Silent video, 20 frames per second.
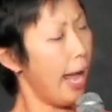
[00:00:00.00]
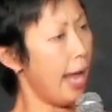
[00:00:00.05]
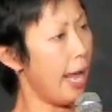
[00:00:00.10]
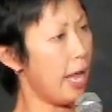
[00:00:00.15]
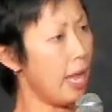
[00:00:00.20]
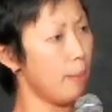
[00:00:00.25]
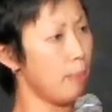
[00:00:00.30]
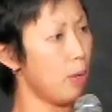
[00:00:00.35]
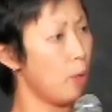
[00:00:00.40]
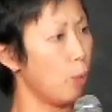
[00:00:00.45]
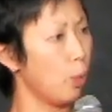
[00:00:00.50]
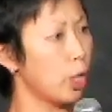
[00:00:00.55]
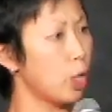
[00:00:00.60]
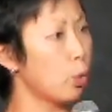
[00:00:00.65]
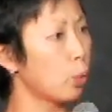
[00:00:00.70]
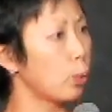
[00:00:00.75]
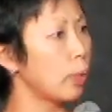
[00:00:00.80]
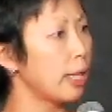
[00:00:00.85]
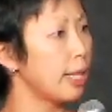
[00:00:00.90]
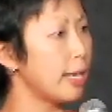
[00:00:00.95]
Amy, were
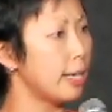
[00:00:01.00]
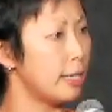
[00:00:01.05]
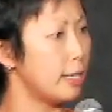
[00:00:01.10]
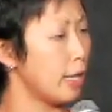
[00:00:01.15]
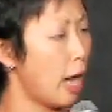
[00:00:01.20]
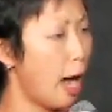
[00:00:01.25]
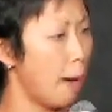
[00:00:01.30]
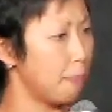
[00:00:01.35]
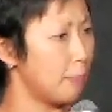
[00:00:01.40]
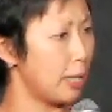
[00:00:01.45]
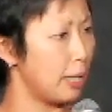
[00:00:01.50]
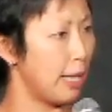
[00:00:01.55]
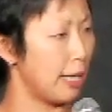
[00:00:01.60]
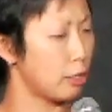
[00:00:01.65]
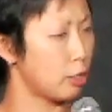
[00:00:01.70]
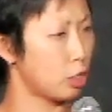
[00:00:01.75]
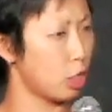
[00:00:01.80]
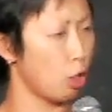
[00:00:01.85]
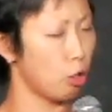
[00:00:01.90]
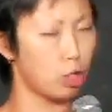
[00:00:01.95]
you really adopted?
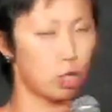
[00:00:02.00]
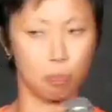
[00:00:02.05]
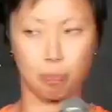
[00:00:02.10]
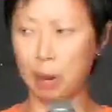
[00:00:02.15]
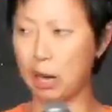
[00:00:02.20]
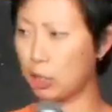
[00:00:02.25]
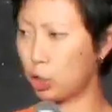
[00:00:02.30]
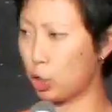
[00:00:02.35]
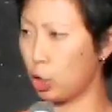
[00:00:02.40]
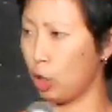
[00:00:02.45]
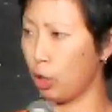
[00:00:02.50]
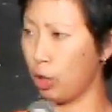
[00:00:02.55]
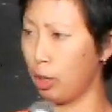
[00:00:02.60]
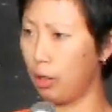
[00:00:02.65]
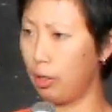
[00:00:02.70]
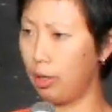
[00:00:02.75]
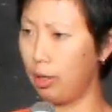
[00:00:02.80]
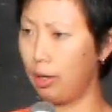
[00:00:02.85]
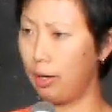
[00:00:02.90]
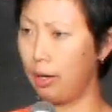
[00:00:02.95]
That's so special.